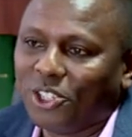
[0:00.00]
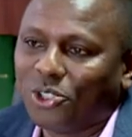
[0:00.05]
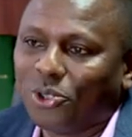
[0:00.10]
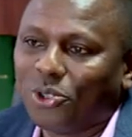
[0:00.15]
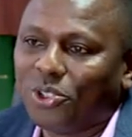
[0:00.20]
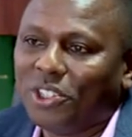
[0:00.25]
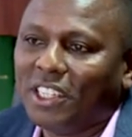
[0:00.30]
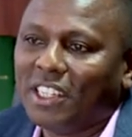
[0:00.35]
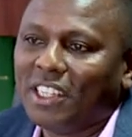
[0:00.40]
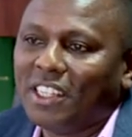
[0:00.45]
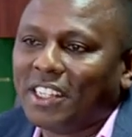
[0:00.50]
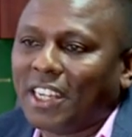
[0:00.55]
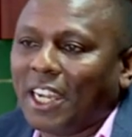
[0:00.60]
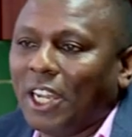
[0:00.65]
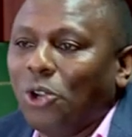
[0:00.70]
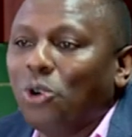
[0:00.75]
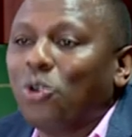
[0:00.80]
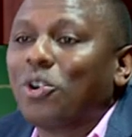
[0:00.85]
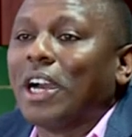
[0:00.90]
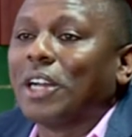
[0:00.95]
should
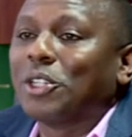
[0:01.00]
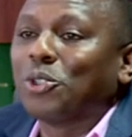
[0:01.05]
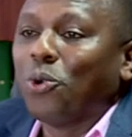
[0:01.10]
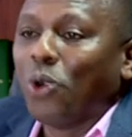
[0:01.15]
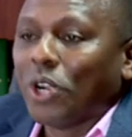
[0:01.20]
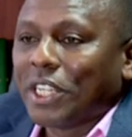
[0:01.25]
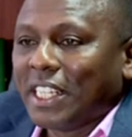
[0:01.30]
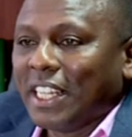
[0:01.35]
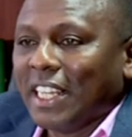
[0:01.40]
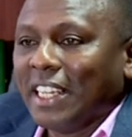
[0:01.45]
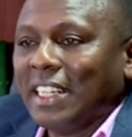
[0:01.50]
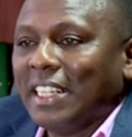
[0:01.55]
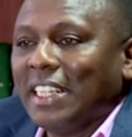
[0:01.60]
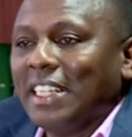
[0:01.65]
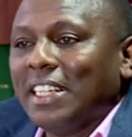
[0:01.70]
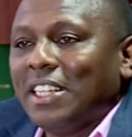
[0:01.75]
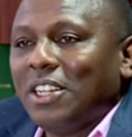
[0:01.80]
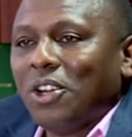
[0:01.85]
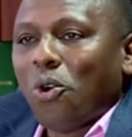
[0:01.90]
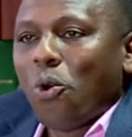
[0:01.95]
relook at what they
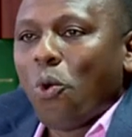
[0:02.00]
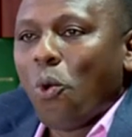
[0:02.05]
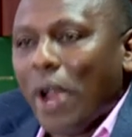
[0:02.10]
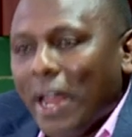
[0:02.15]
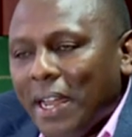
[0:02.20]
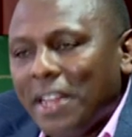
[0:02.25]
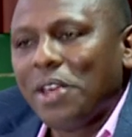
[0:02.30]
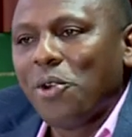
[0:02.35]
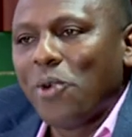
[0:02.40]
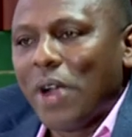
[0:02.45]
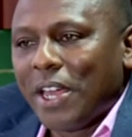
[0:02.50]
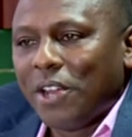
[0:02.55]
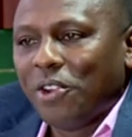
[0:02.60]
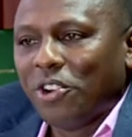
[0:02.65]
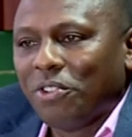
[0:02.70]
did when they were in